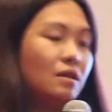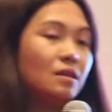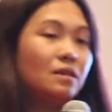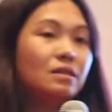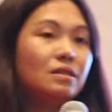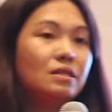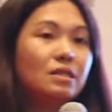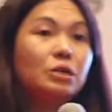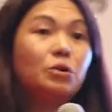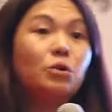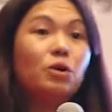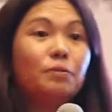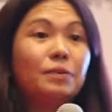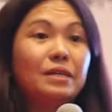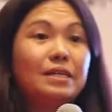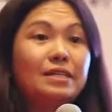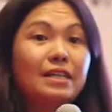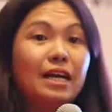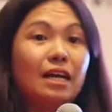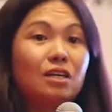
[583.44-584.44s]
And
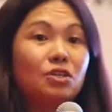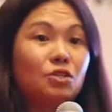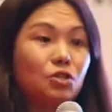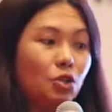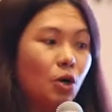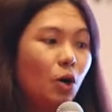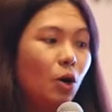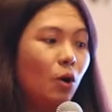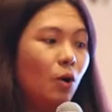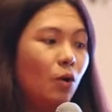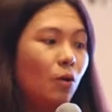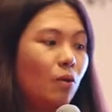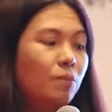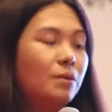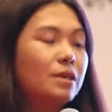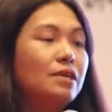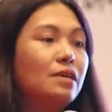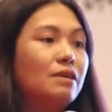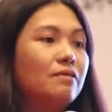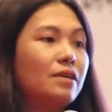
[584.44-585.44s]
ultimately,
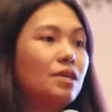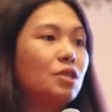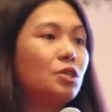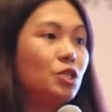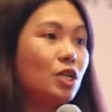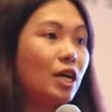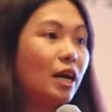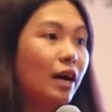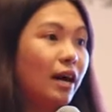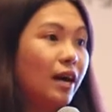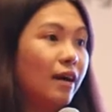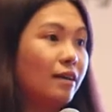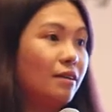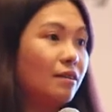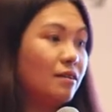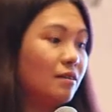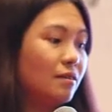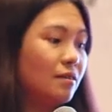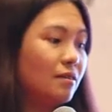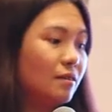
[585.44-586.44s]
out
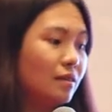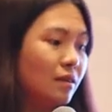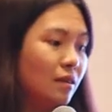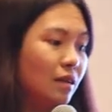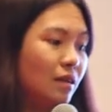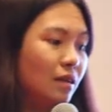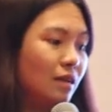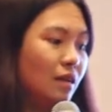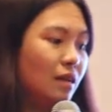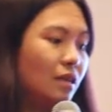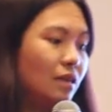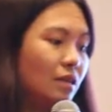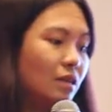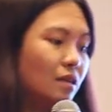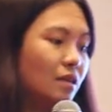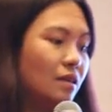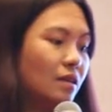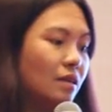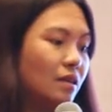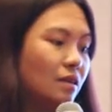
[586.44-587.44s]
evaluation, we
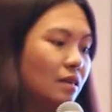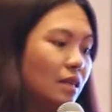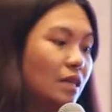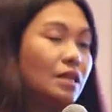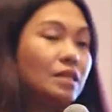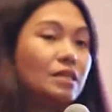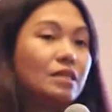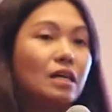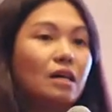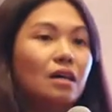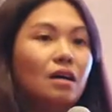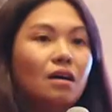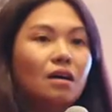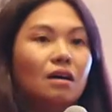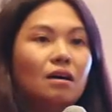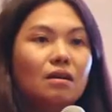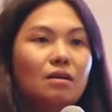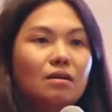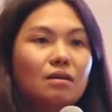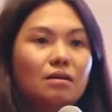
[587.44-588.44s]
believe that T R
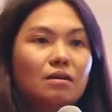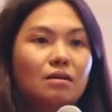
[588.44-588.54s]
I,